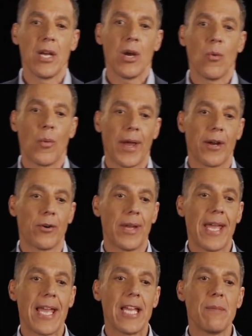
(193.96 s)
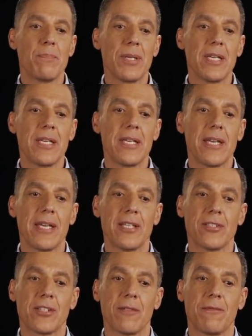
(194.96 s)
where ab
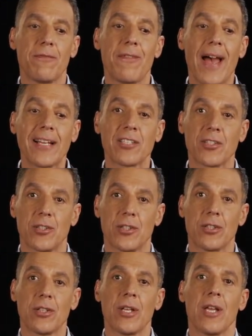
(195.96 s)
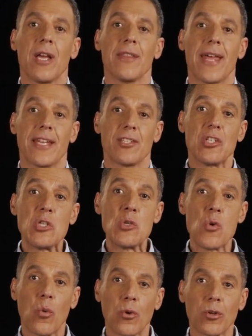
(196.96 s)
is the vector that is
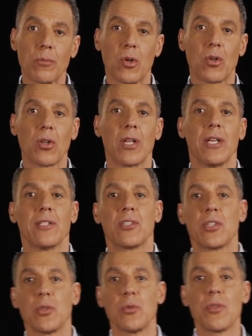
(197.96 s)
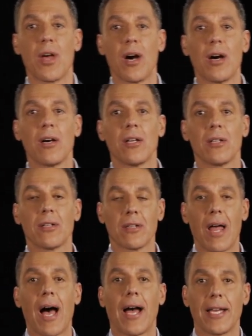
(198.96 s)
normal to the
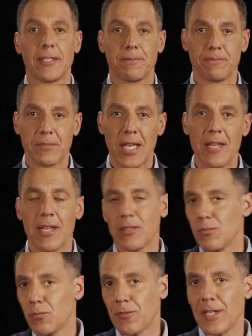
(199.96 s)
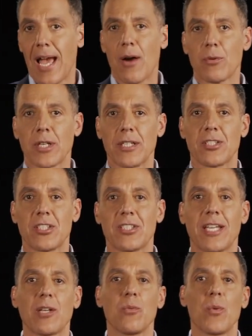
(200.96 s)
line. Okay, and for now we're gonna
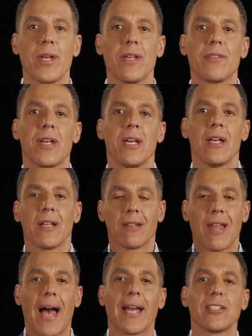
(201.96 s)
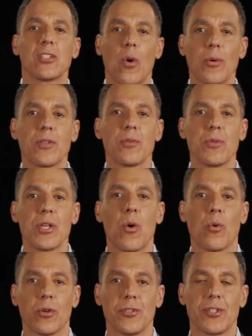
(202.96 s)
stick with lines going through the
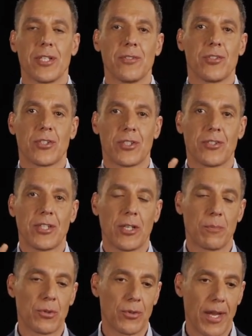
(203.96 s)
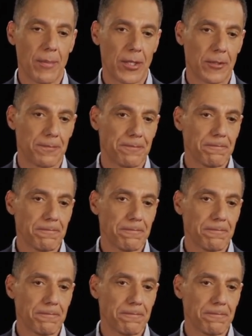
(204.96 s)
origin, just a single parameter.